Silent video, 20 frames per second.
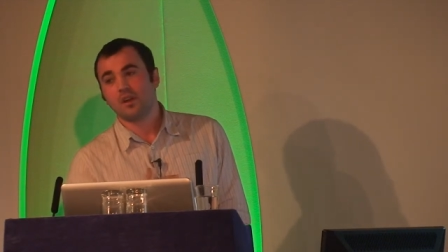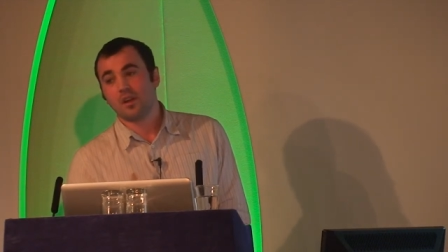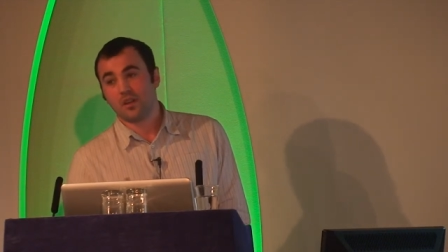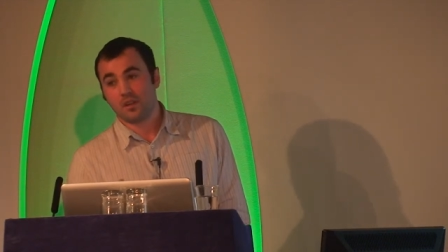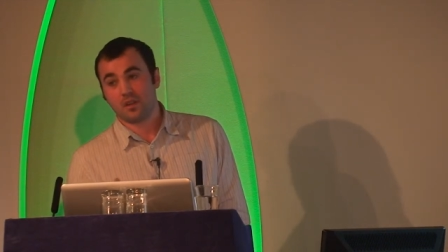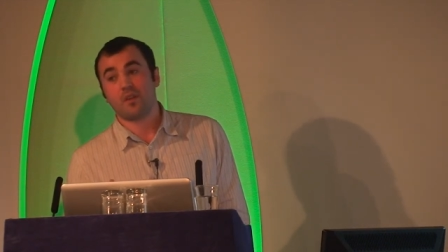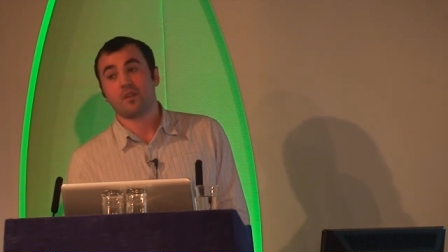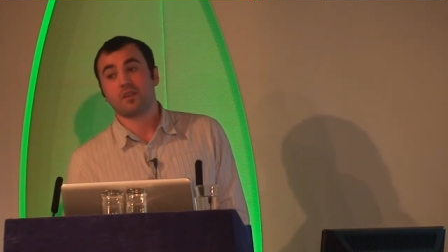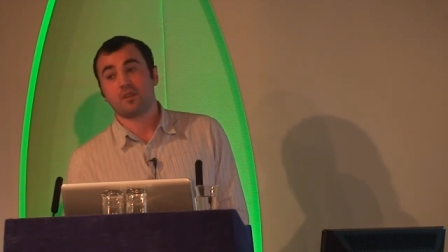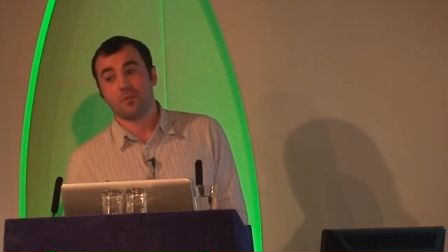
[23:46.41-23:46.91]

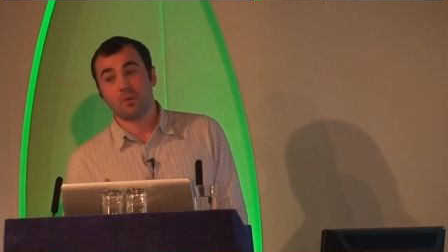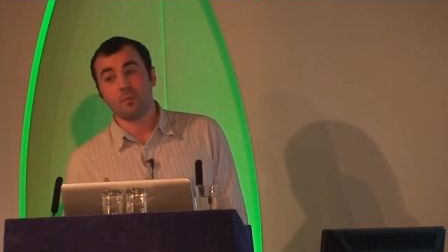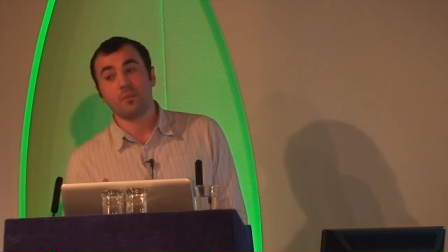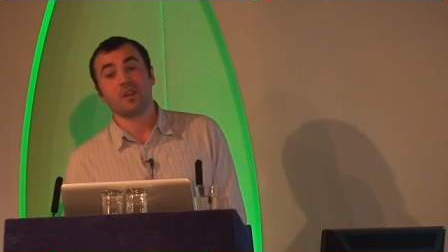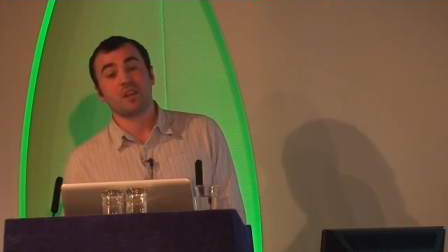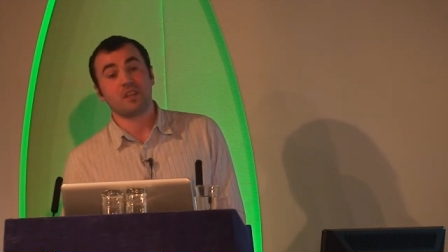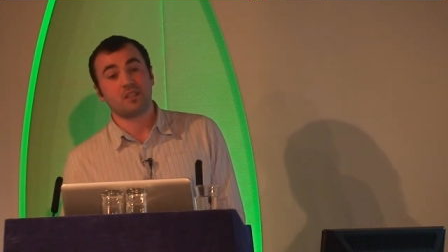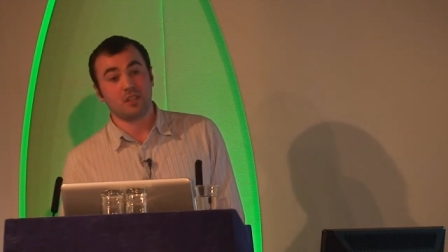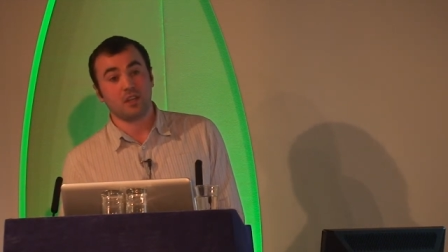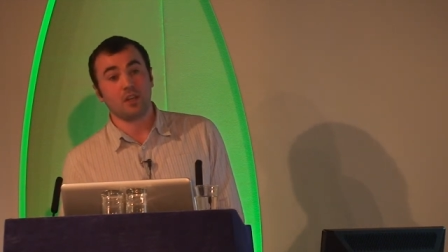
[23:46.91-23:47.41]
I think something we're
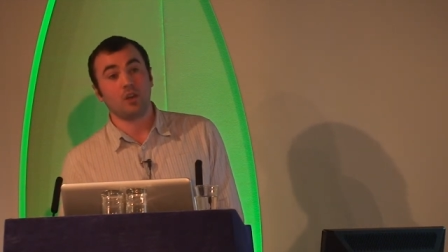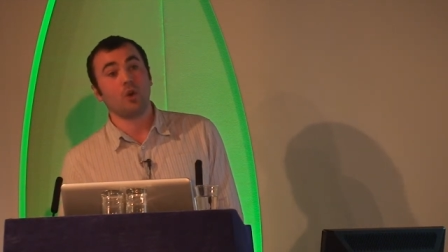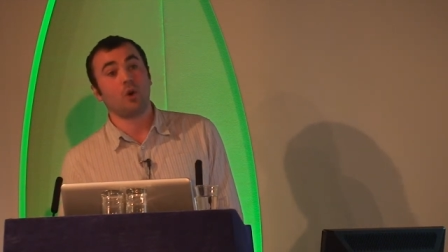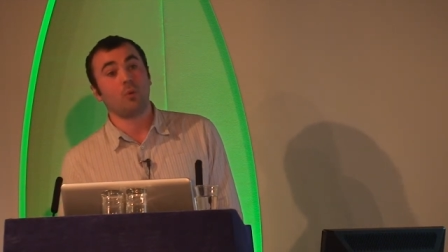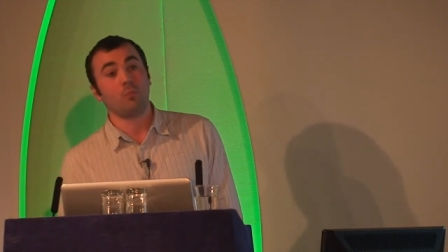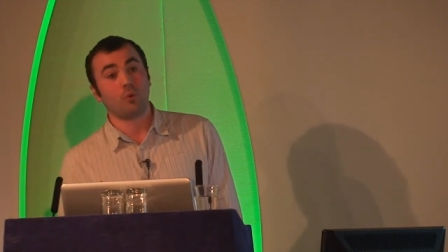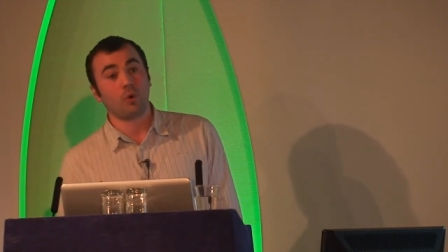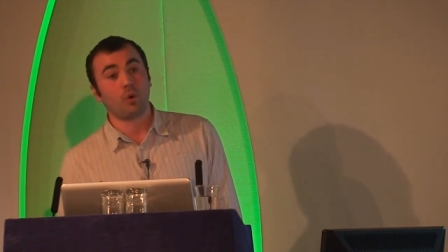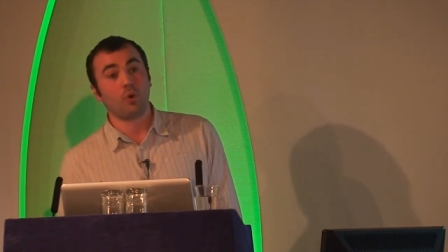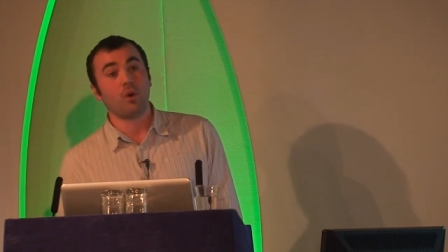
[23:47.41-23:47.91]
going to see a
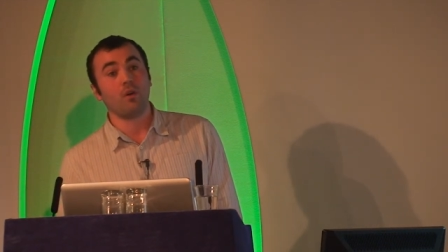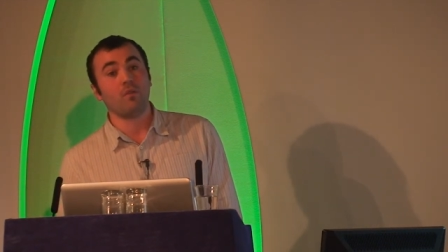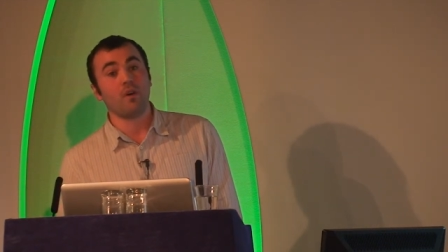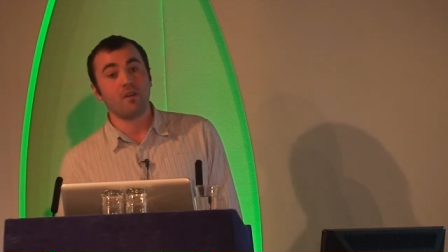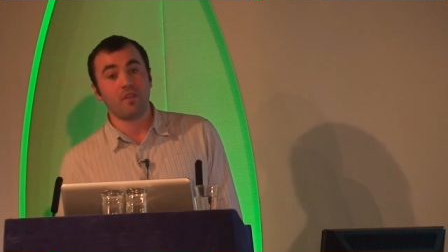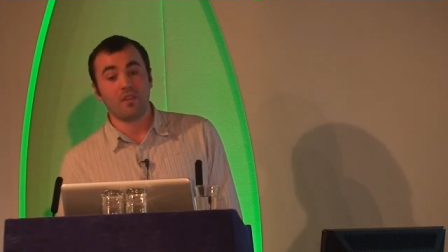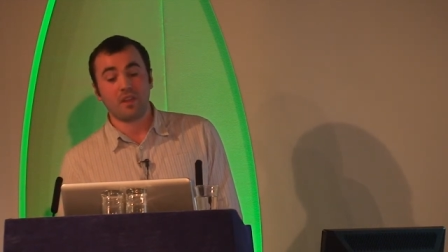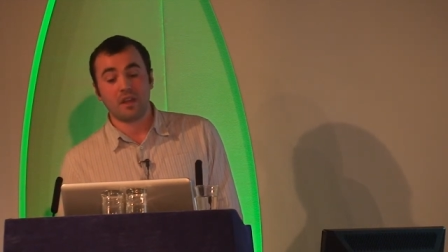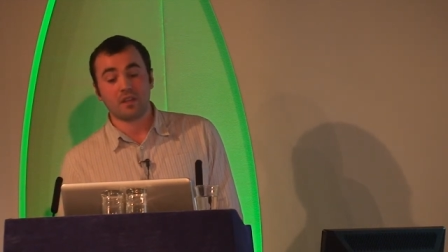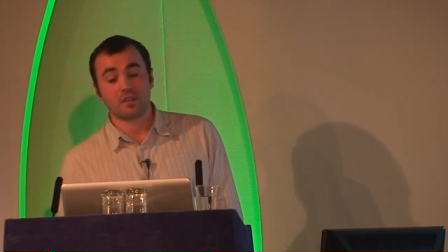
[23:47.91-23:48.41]
lot more of
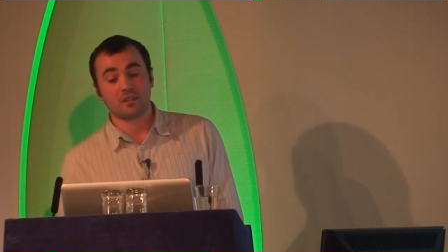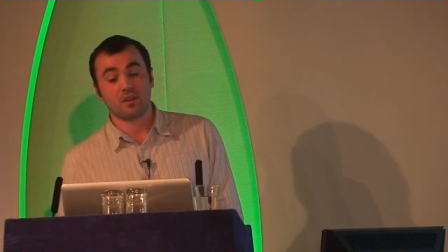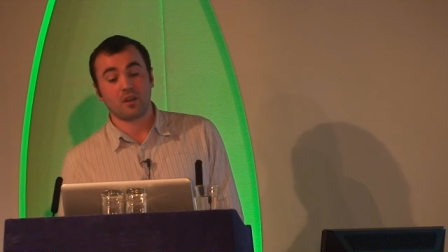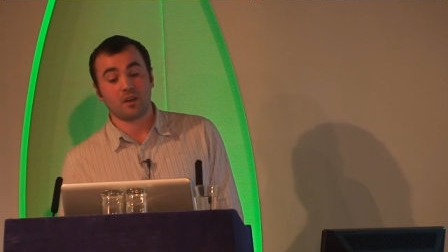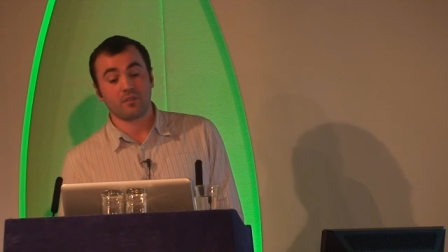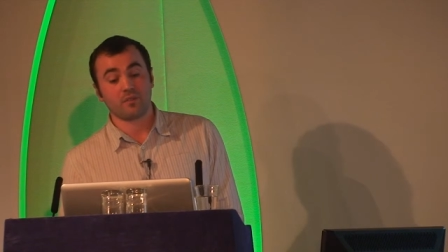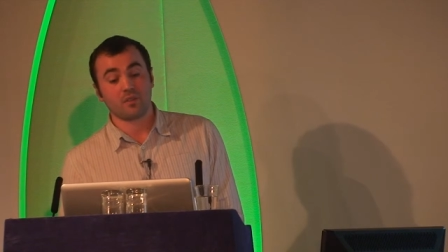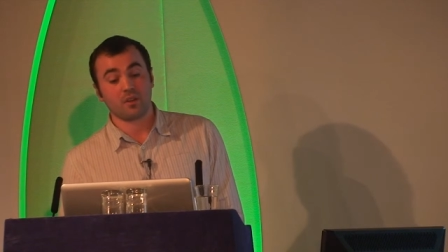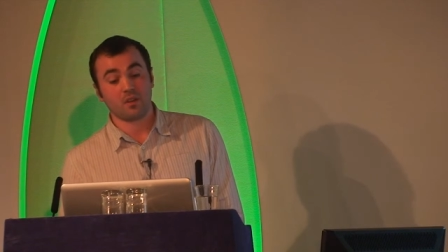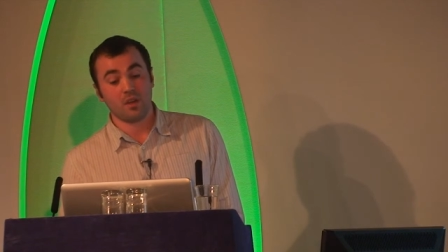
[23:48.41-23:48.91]
over the next
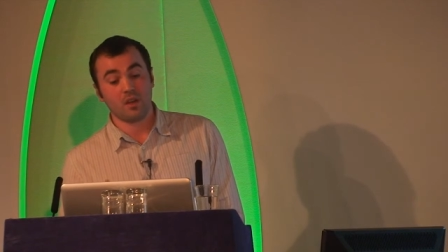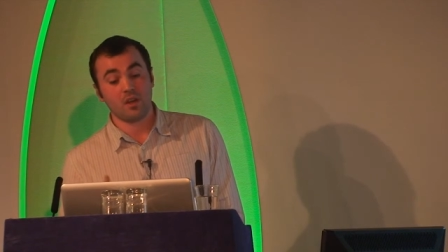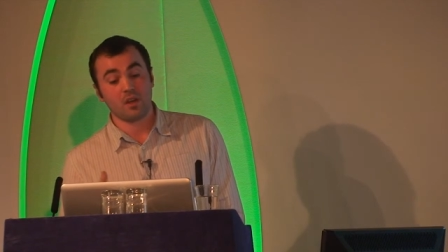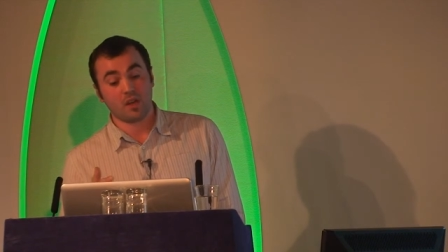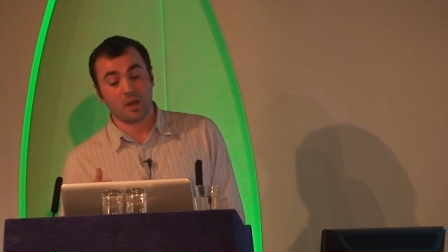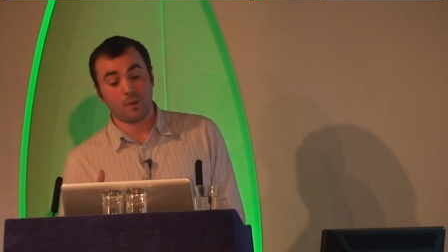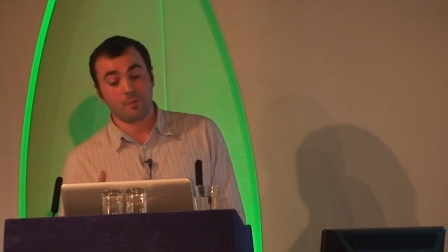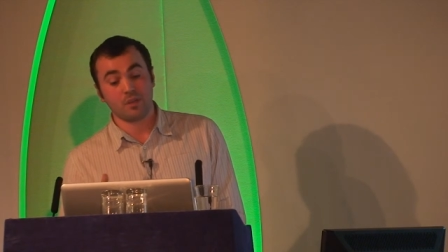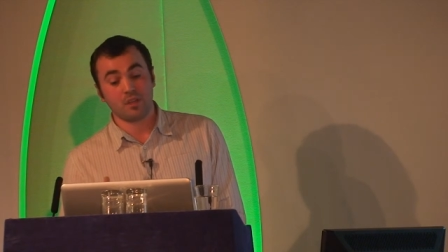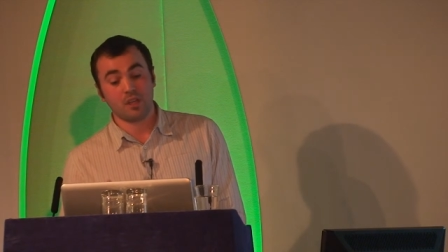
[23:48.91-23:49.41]
kind
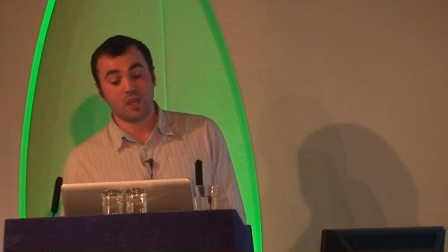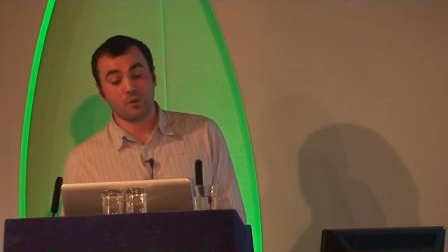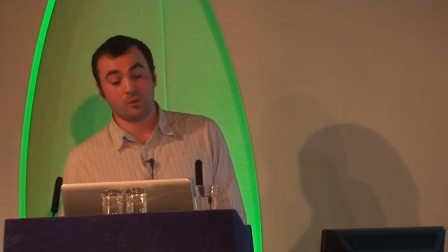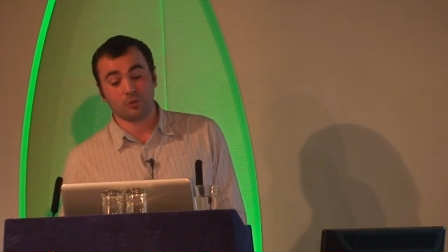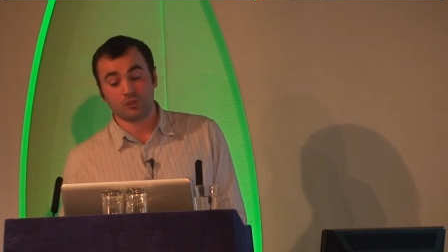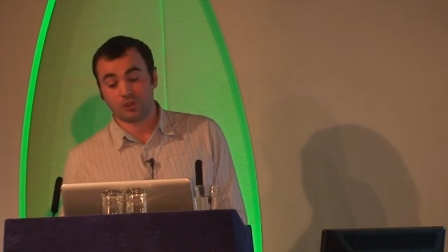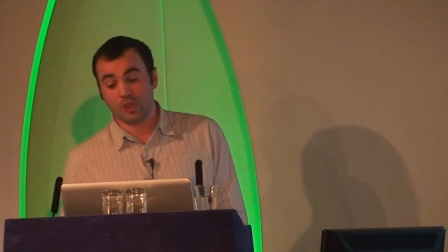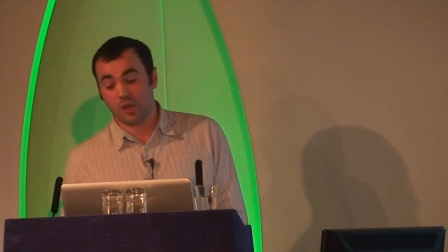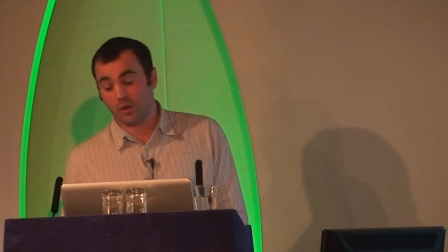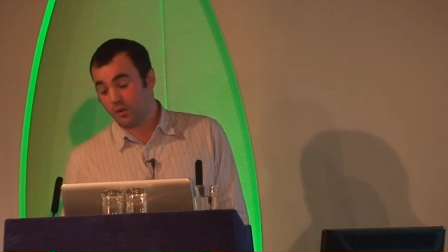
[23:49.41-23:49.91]
of coming year
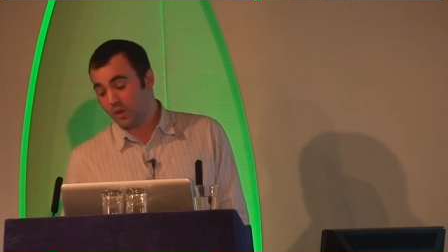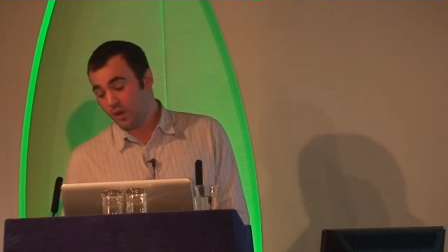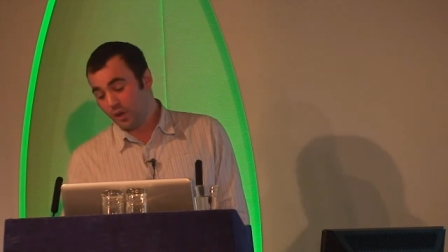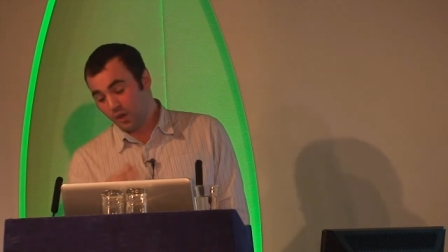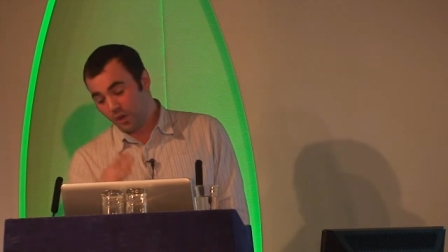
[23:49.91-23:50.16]
or so.